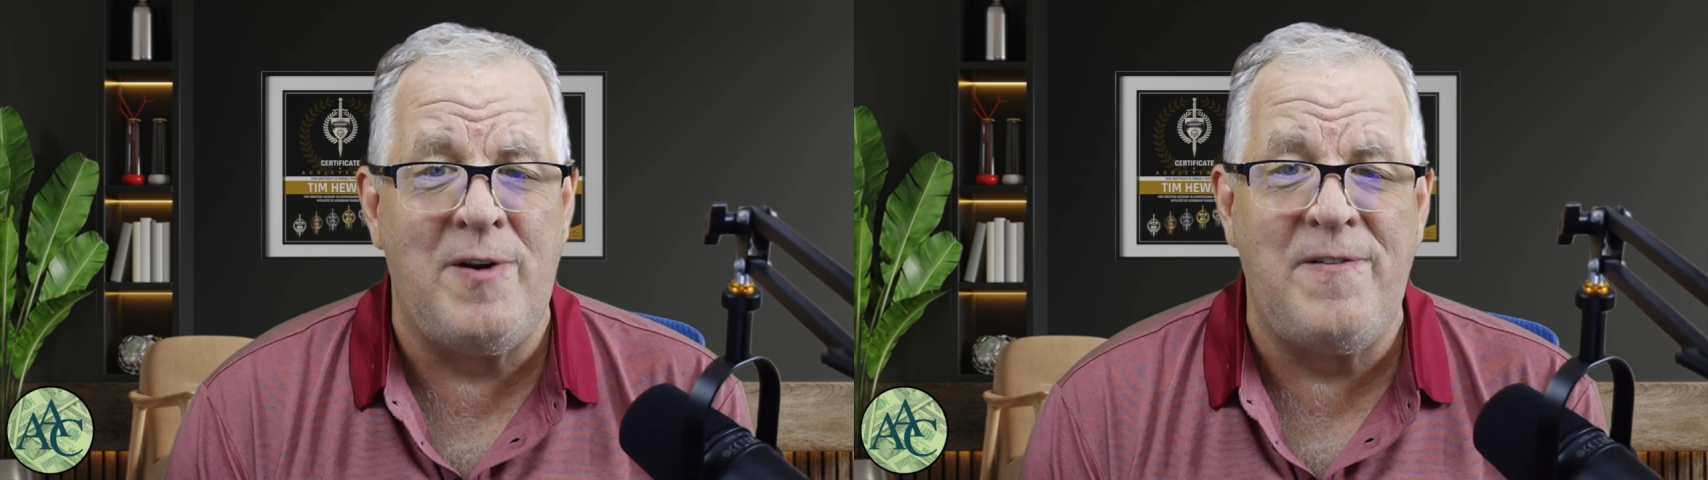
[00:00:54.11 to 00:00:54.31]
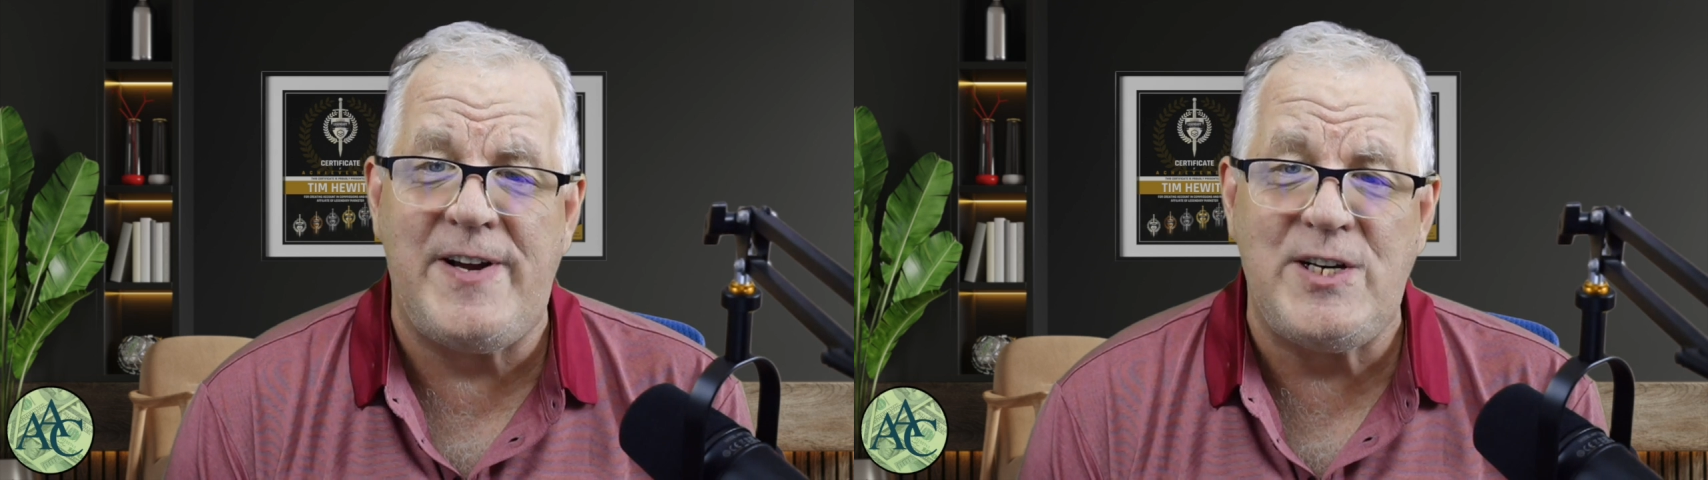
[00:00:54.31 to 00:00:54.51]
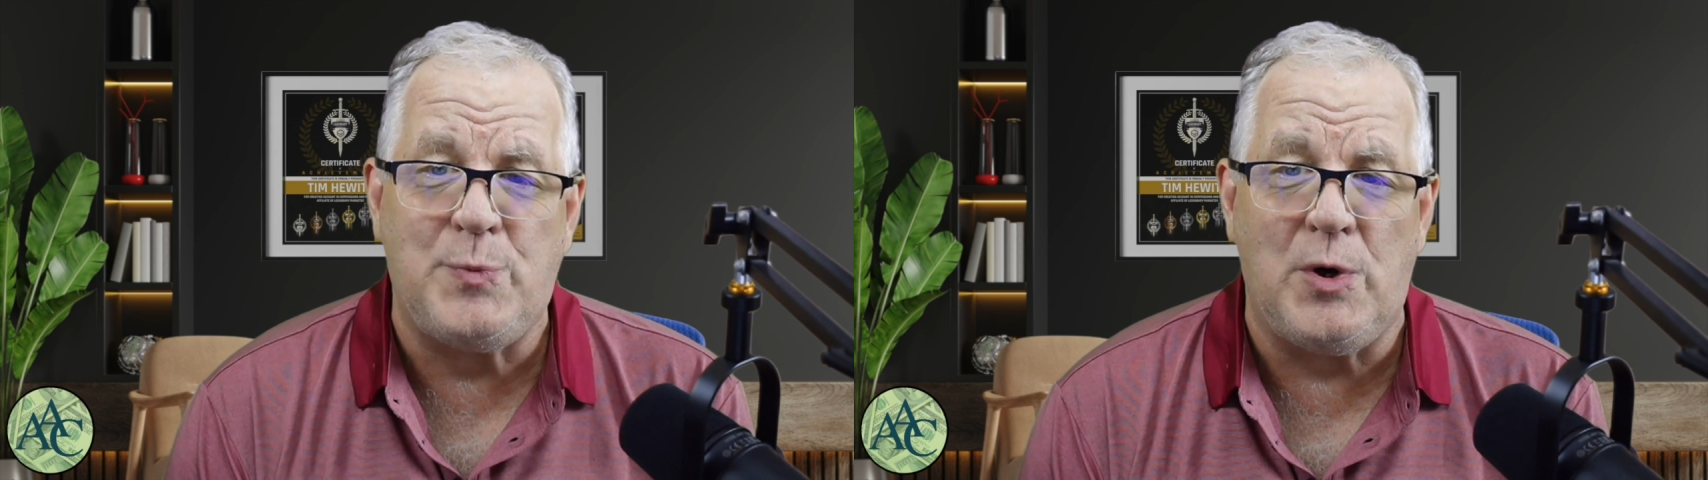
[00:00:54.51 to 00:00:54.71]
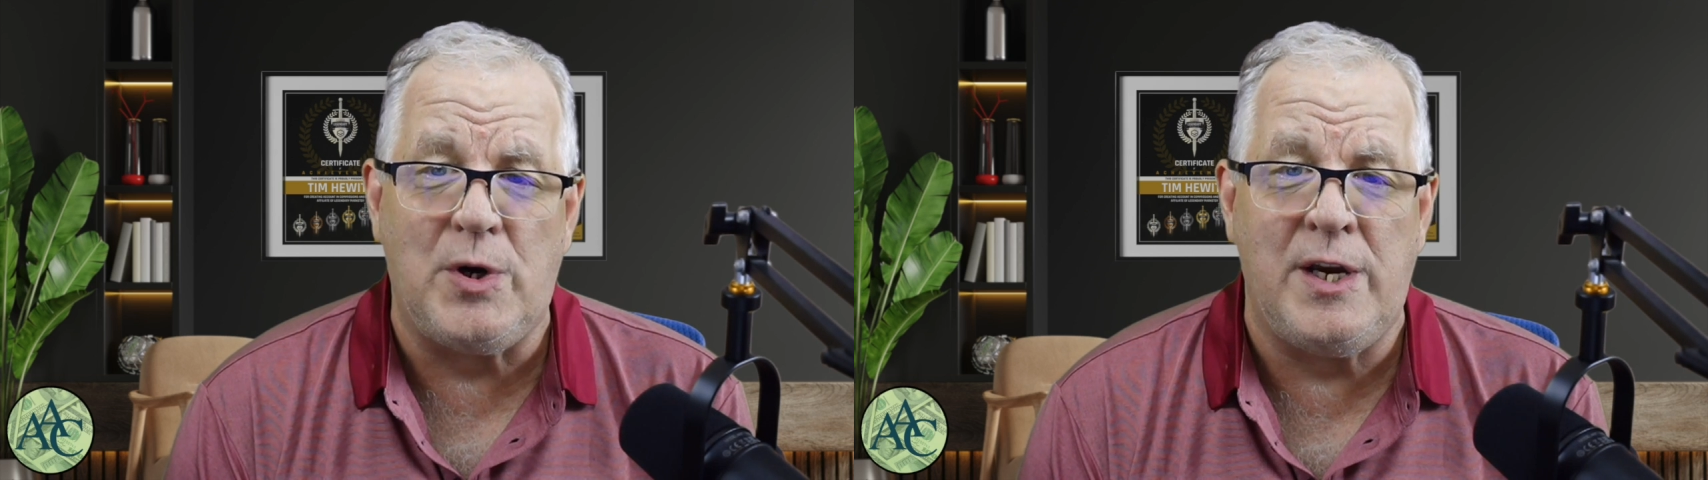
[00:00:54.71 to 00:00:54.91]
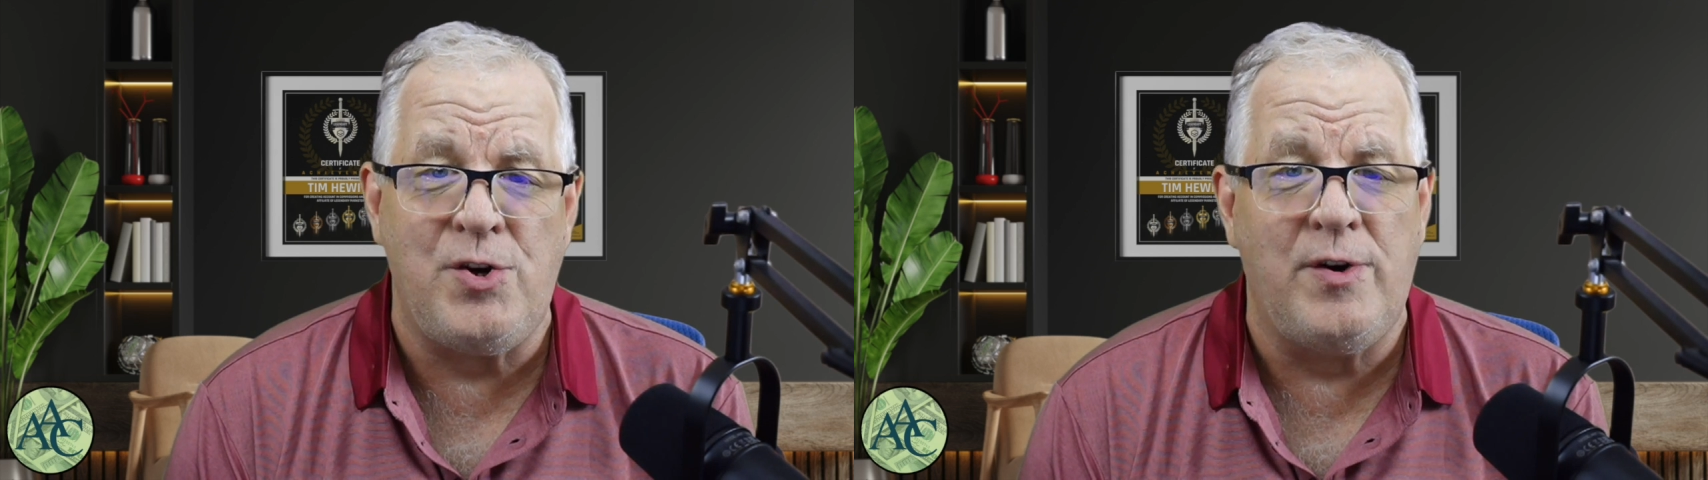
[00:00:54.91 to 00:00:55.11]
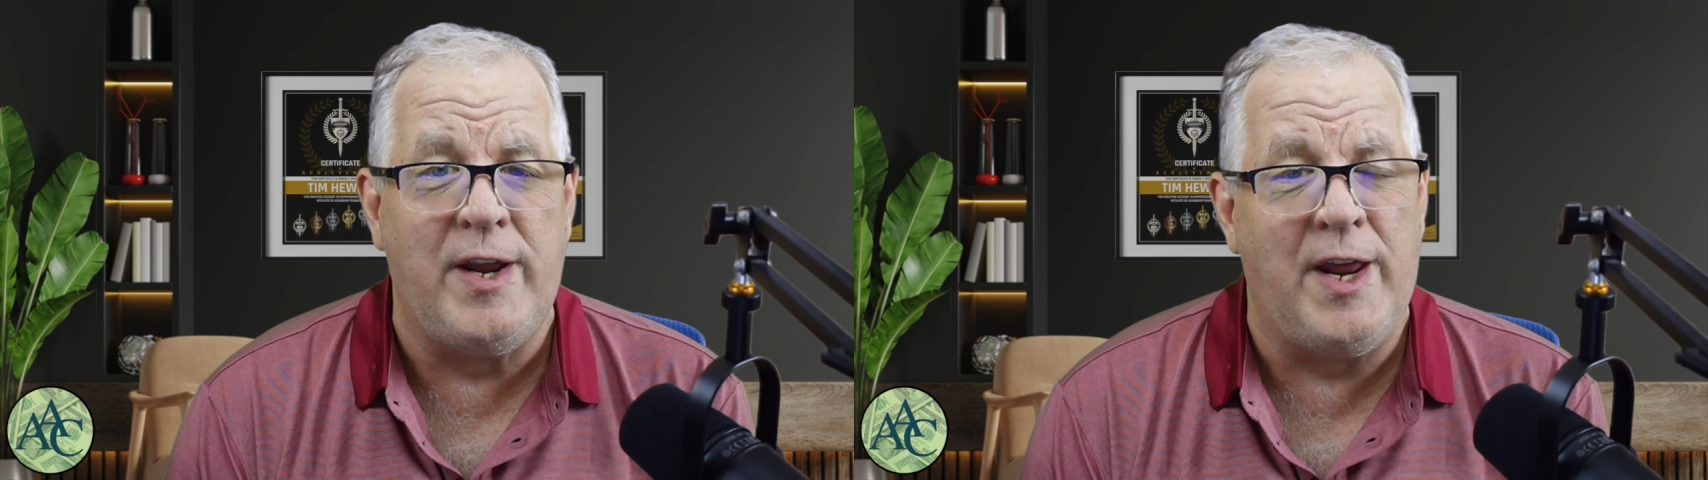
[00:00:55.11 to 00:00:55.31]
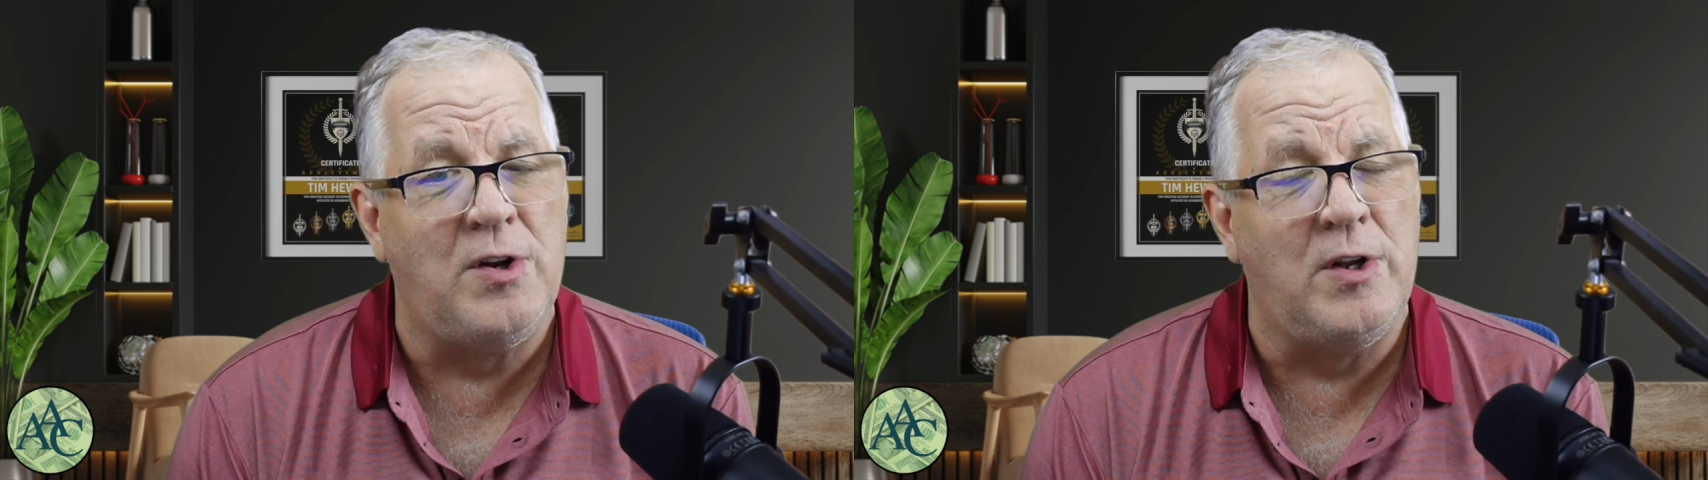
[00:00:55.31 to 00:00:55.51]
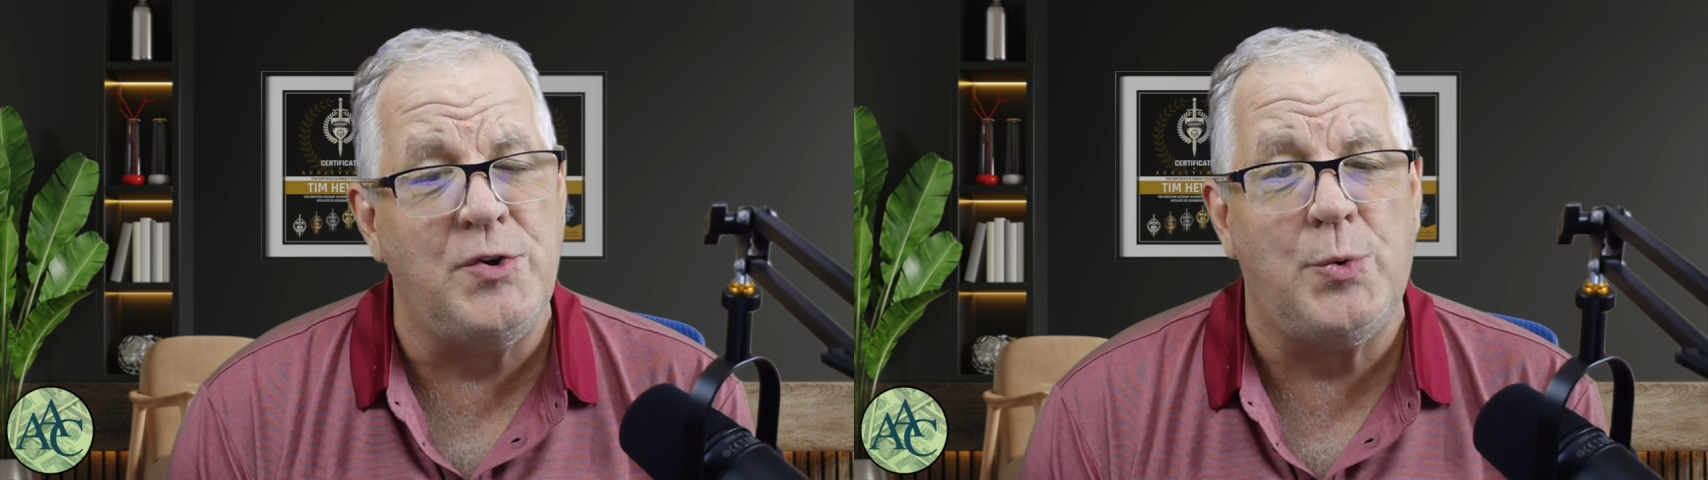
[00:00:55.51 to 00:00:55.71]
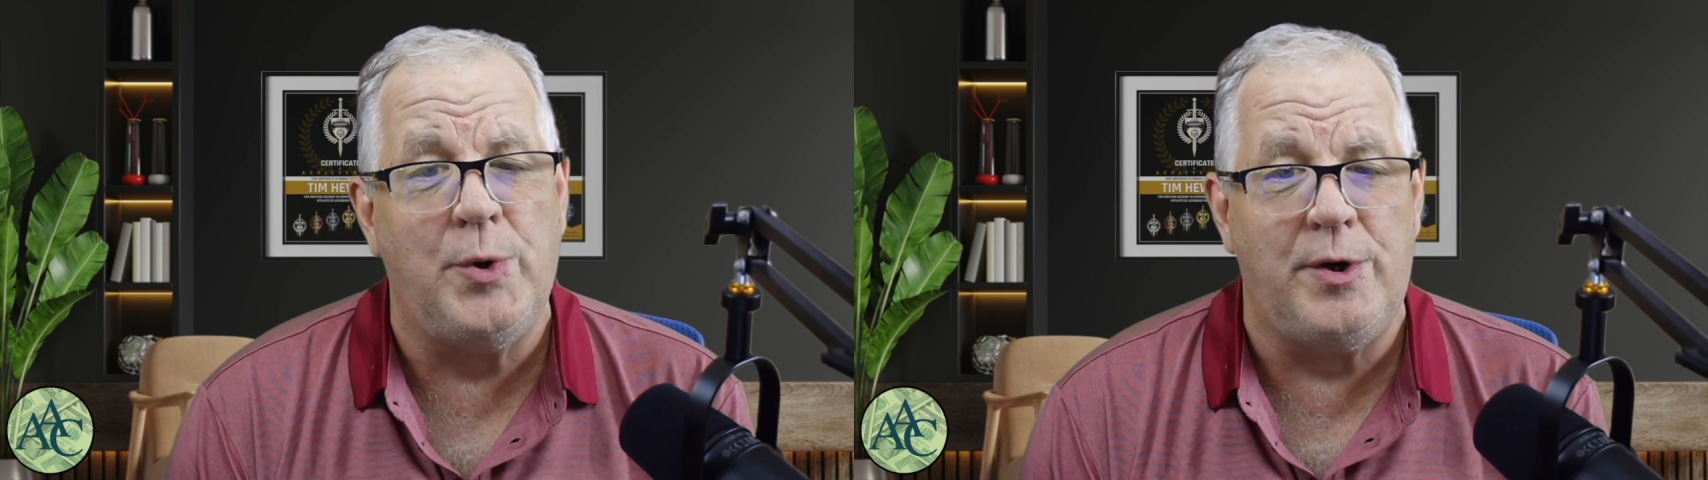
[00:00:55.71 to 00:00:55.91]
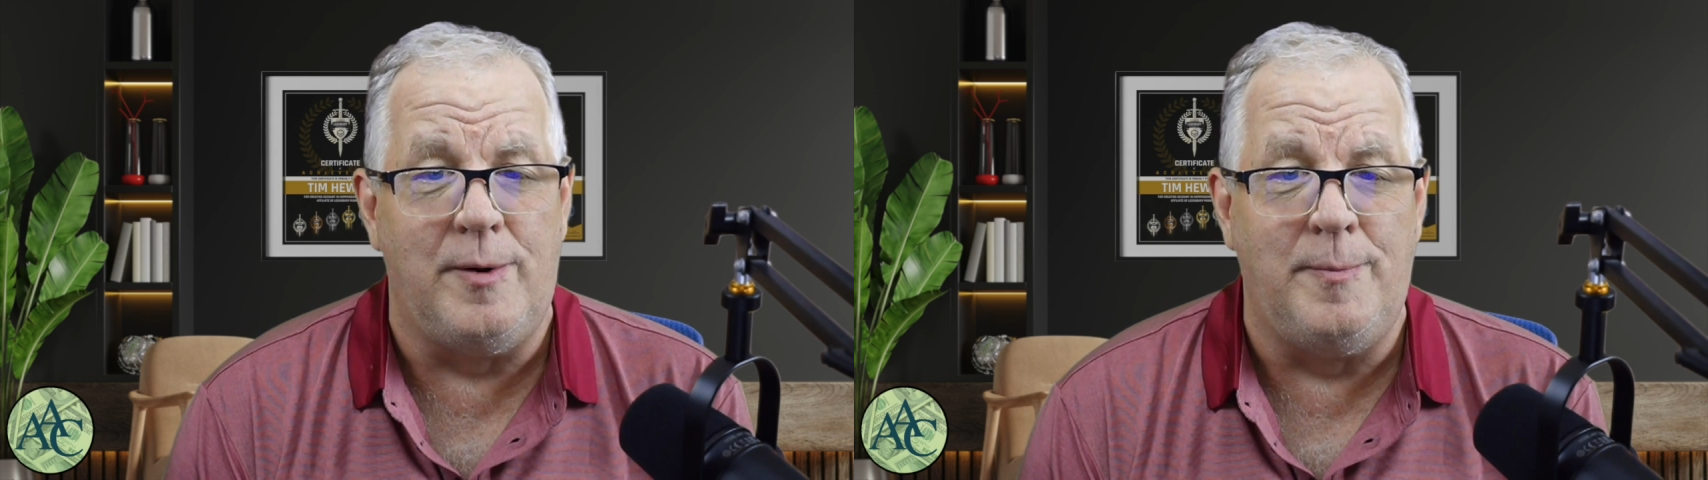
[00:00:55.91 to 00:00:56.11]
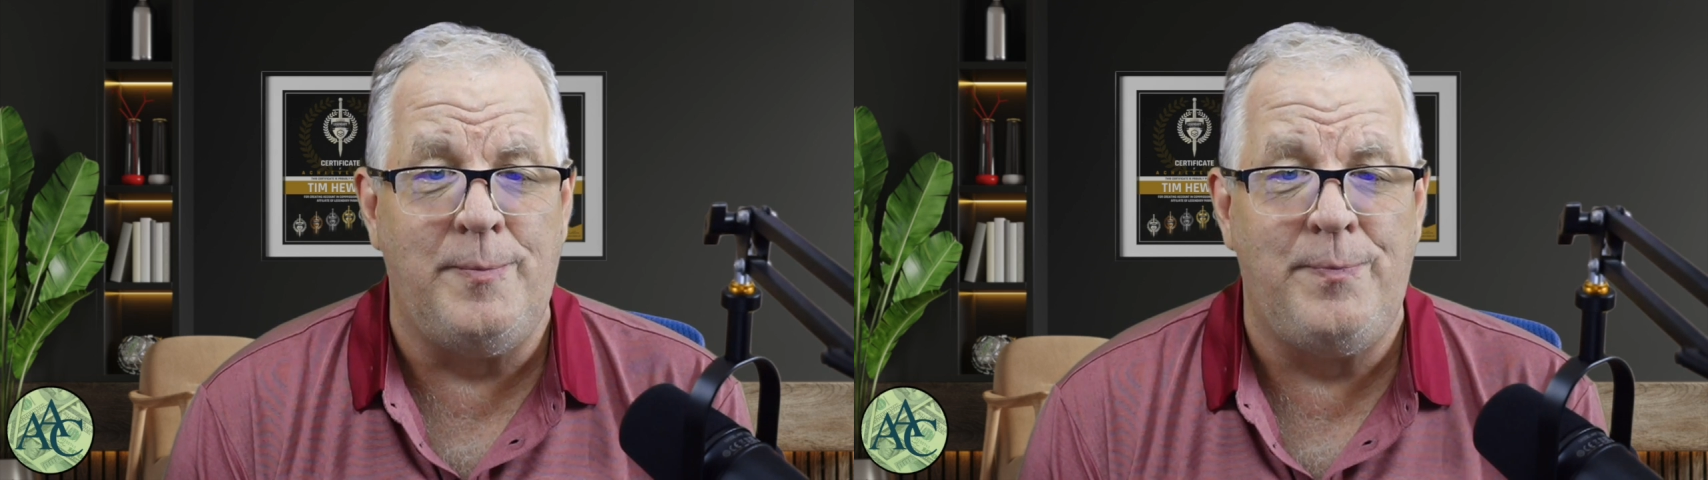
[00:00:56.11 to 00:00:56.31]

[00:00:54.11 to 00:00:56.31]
Facebook and your handle on Twitter.